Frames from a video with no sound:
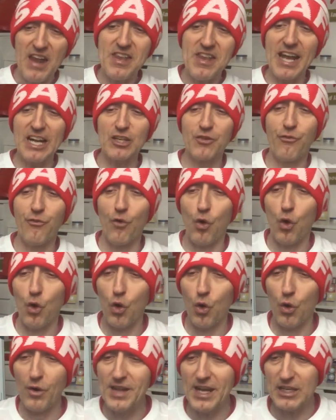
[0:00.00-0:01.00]
Next
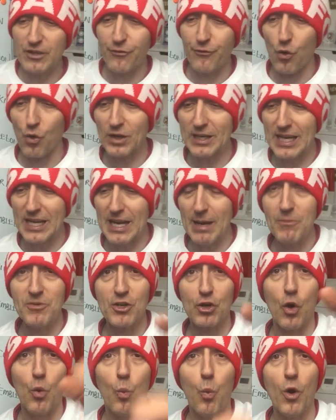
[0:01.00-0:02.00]
four next four games,
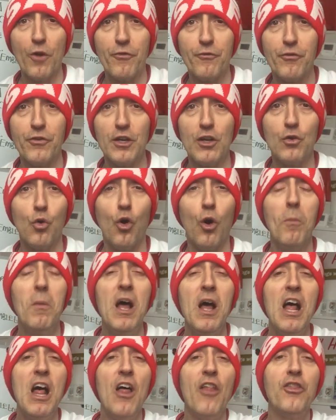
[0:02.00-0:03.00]
they got Watford at
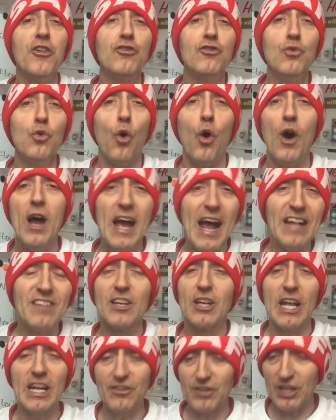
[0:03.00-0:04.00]
home. There's no.
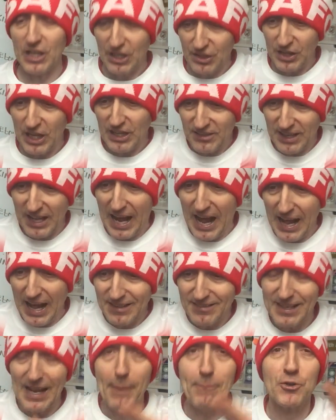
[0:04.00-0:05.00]
It's a, it's a, it's a,
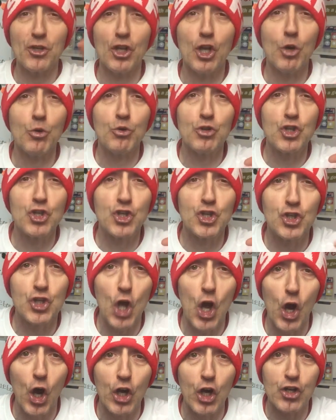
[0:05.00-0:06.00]
it's an absolute
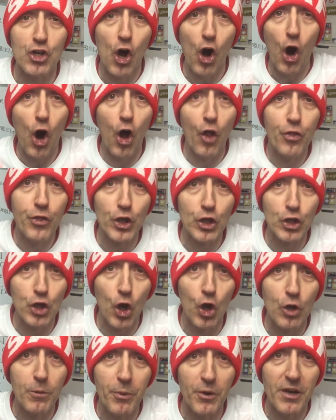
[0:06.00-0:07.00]
cert on the
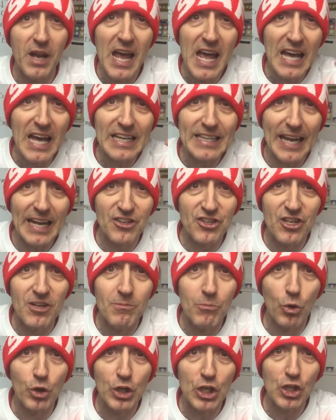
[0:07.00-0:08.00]
coupon. Get
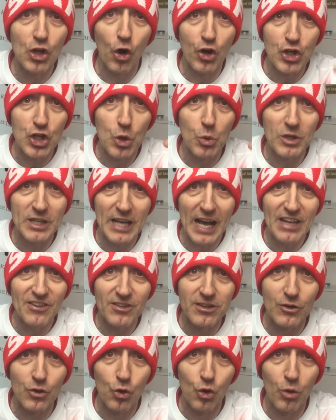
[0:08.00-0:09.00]
your money on
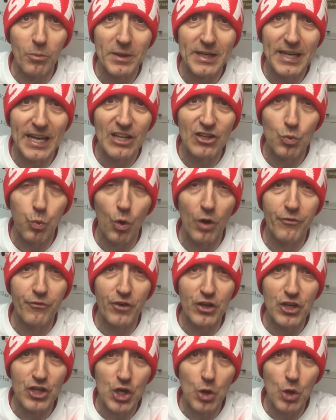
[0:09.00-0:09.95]
Newcastle at home against Watford.